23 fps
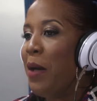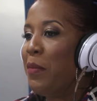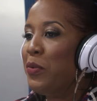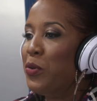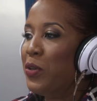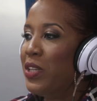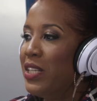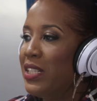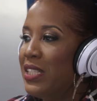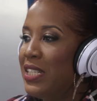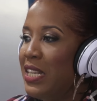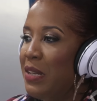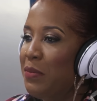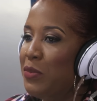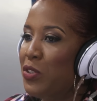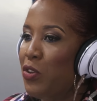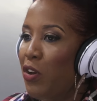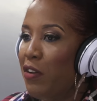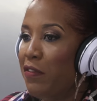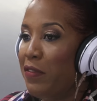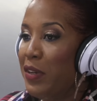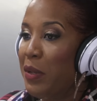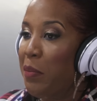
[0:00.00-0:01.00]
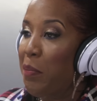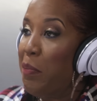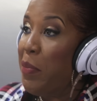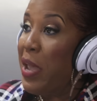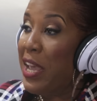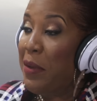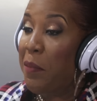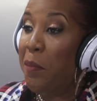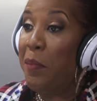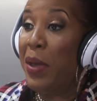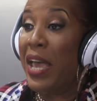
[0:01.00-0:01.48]
I'm doing the theme song for the
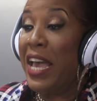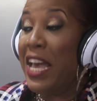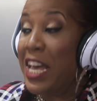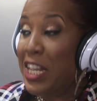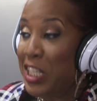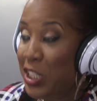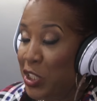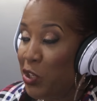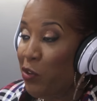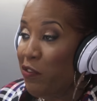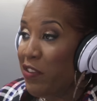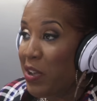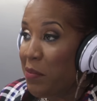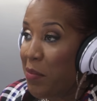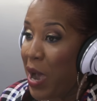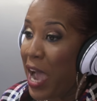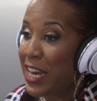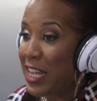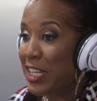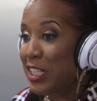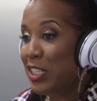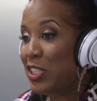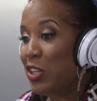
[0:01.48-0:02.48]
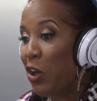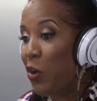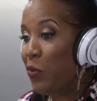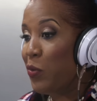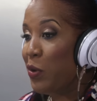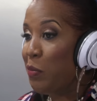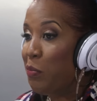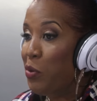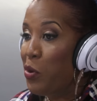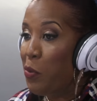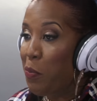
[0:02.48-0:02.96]
biggest Juve band in South
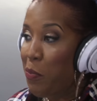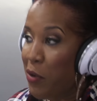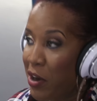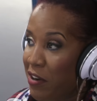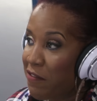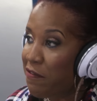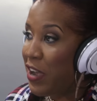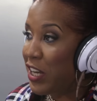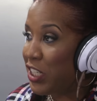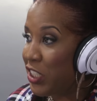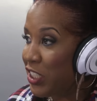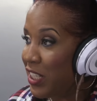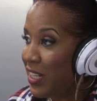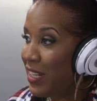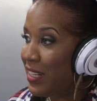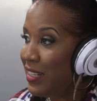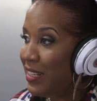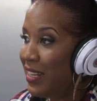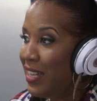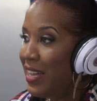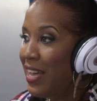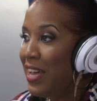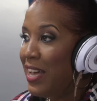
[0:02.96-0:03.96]
with Blueprint Fashion.